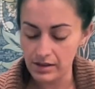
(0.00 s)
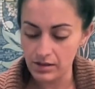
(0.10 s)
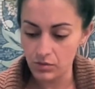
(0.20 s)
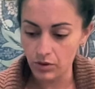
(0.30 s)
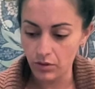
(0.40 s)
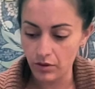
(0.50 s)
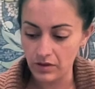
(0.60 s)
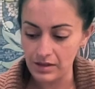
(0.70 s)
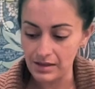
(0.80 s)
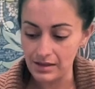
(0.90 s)
is with whoever
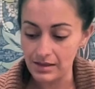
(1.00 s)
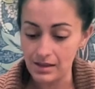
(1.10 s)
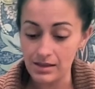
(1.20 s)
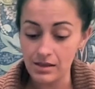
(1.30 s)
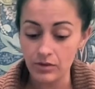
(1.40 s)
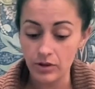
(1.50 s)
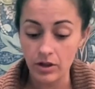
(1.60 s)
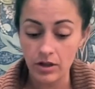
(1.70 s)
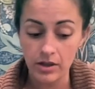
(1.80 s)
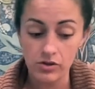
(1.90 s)
this is in
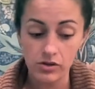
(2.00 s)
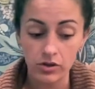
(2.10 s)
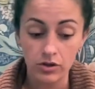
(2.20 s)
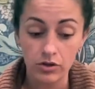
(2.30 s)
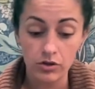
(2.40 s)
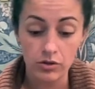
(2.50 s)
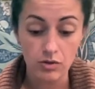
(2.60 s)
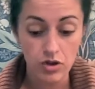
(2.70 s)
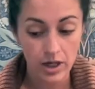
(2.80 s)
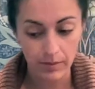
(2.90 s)
regarding to your new
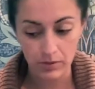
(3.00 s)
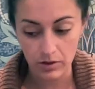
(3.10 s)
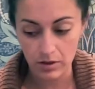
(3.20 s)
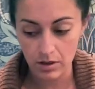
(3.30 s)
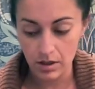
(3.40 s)
chapter,